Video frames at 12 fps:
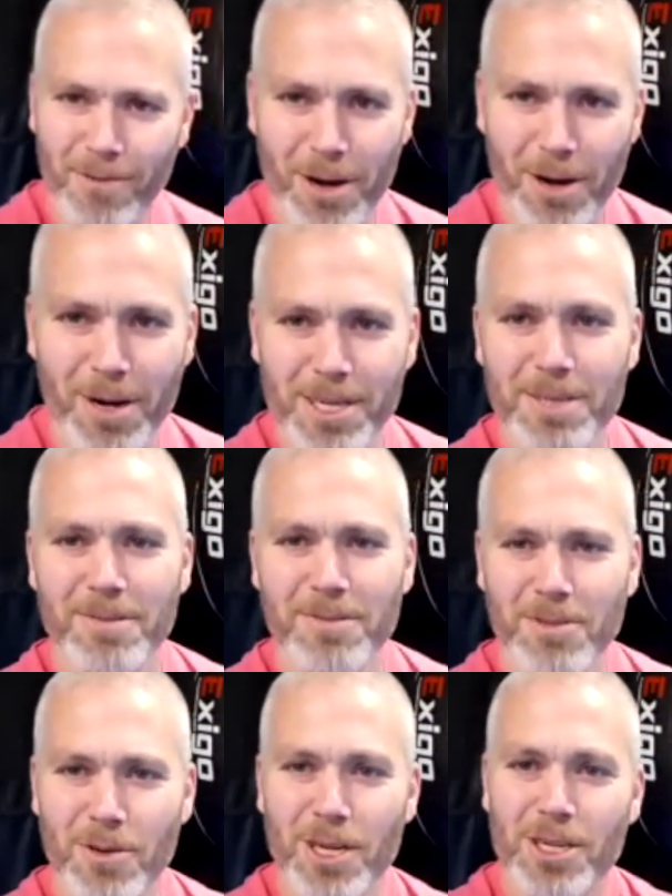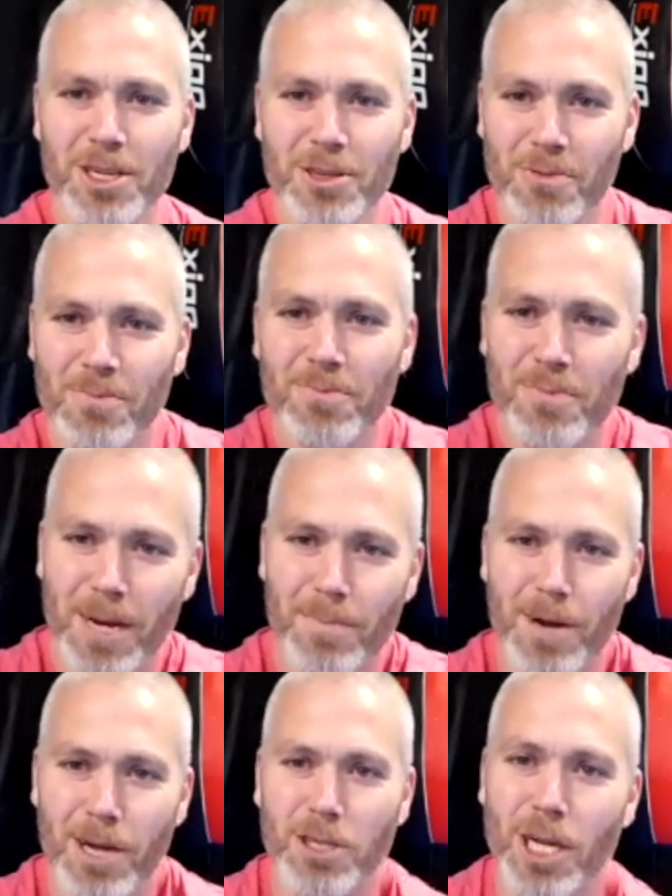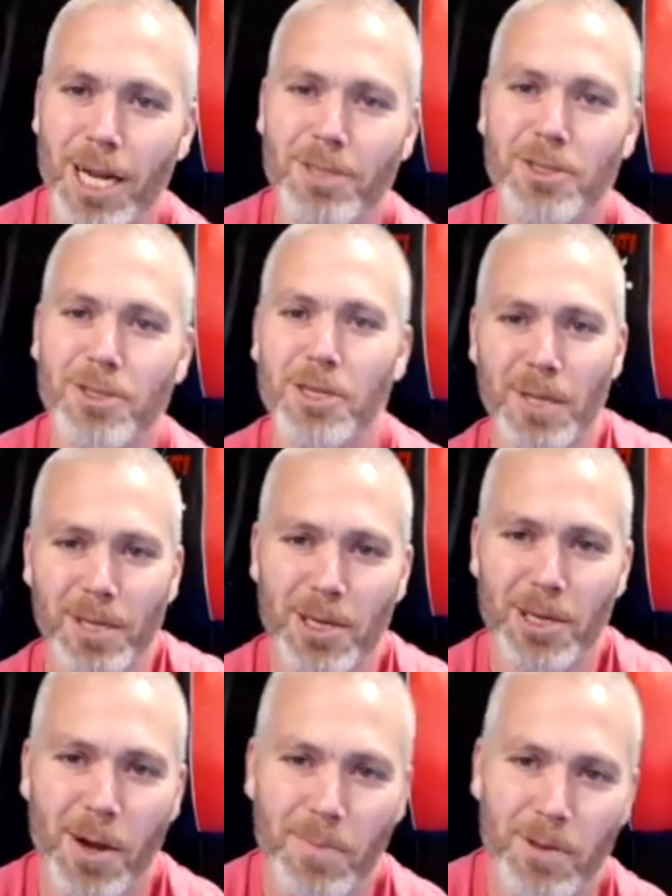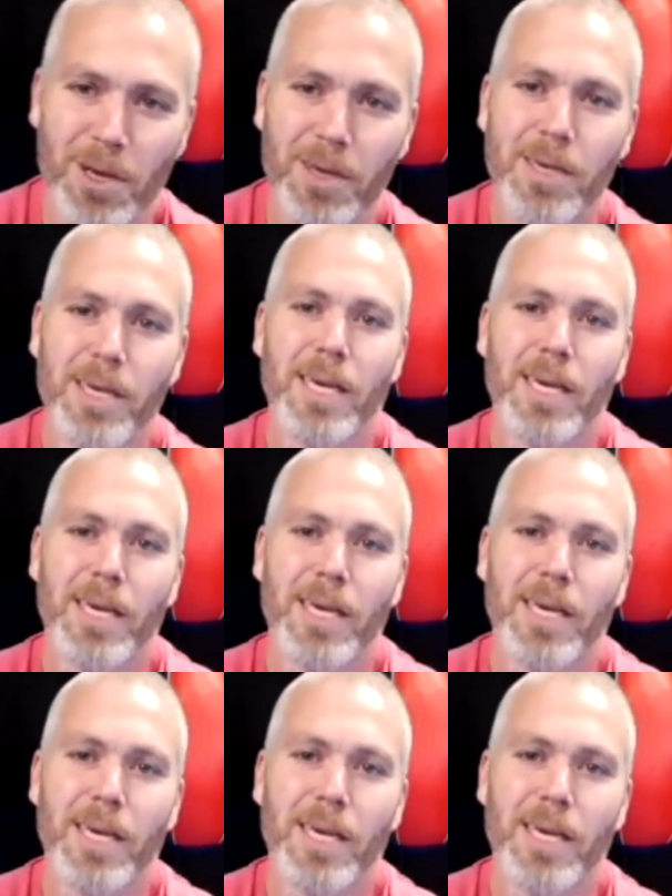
very traditional martial arts gym at the time. So